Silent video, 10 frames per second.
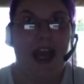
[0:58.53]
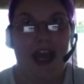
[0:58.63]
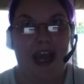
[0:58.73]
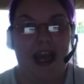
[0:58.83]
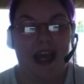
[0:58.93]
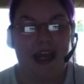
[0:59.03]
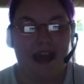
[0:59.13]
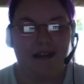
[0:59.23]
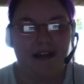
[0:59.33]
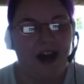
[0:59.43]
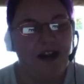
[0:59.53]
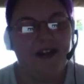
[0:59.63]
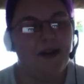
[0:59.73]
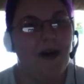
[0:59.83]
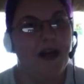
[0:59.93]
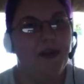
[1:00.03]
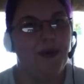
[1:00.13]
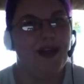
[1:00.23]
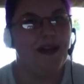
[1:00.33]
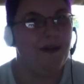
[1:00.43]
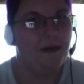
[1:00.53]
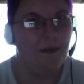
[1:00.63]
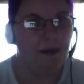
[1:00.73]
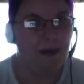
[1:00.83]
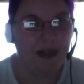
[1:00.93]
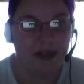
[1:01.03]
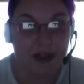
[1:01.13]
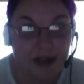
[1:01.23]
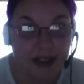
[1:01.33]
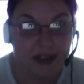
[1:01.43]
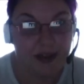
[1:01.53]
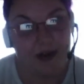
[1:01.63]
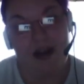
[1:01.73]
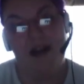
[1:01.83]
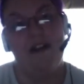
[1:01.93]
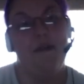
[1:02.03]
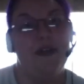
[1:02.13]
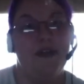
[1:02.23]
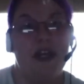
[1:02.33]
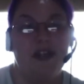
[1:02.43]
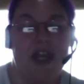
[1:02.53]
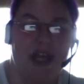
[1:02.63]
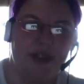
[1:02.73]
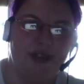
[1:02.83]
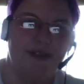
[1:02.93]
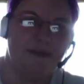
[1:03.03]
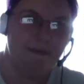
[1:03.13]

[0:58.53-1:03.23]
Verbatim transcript: a college graduate with my associate's degree in elementary education.